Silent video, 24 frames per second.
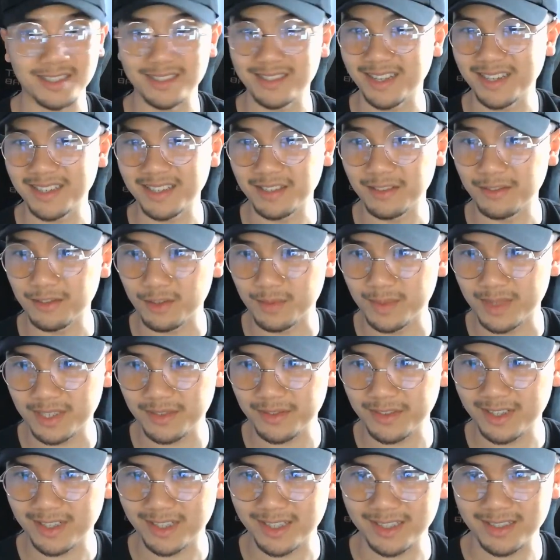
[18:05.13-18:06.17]
Thank you so much for
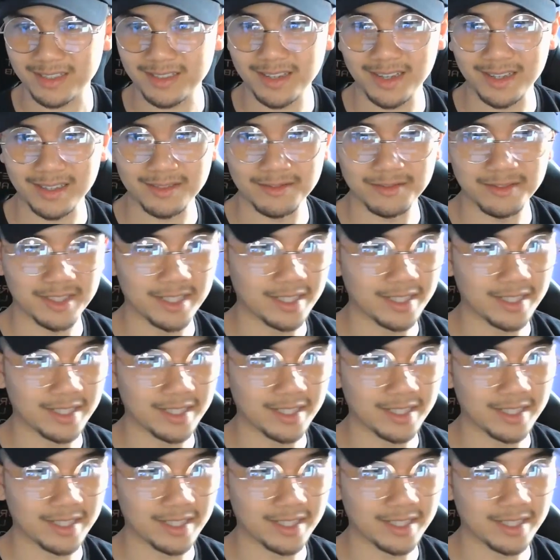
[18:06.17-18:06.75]
that really